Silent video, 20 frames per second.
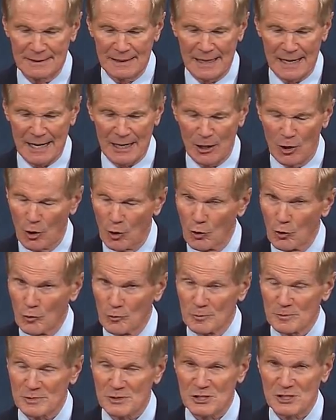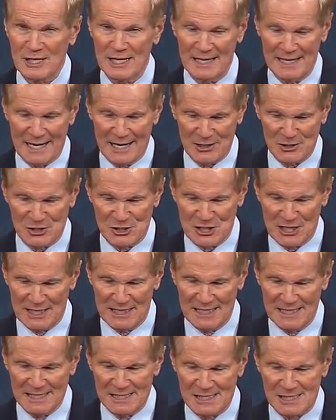our homes and our
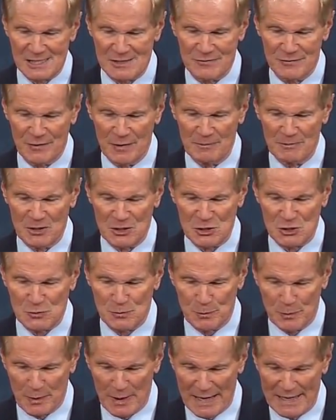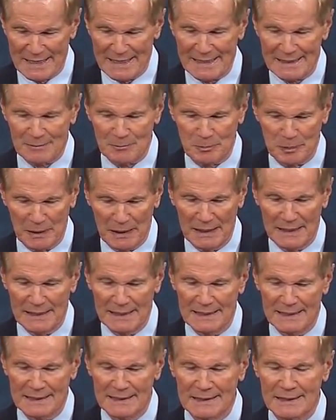cities from the spreading
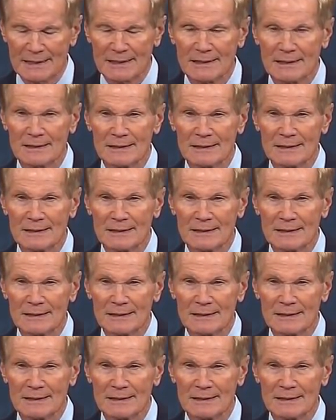plague